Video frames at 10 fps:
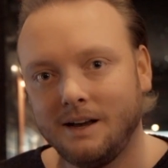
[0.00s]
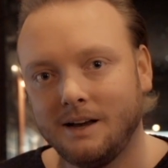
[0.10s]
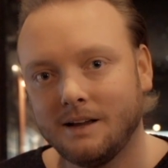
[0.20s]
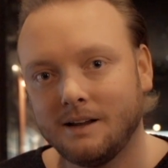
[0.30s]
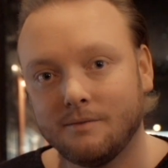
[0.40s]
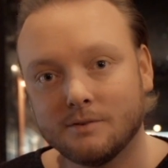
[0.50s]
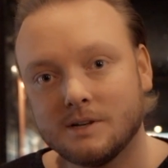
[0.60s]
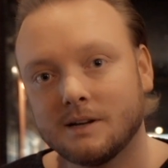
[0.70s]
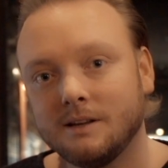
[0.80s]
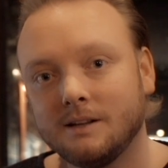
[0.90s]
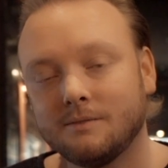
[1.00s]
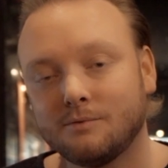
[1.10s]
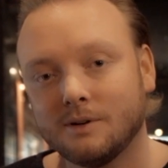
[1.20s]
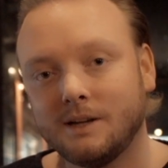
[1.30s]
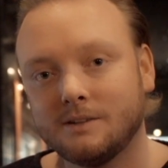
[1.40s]
and I have a technique
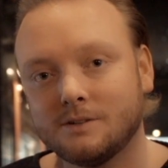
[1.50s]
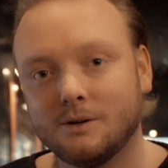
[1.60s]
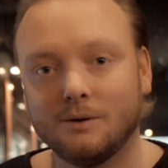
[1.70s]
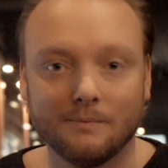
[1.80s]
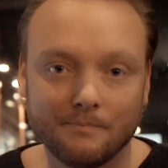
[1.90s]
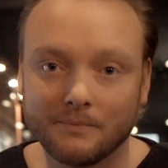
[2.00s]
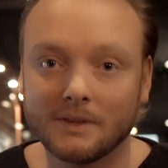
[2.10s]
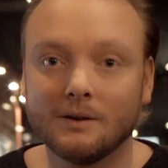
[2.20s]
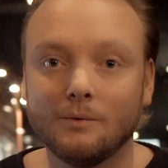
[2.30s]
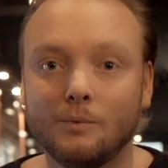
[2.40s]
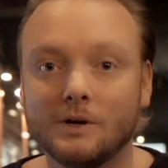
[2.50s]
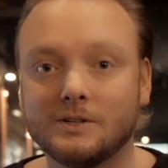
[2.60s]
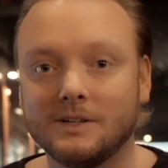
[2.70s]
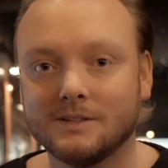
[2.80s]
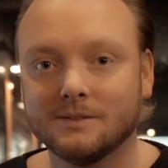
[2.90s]
for that, so
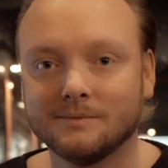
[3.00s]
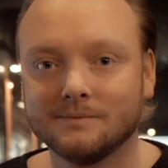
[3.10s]
watch this.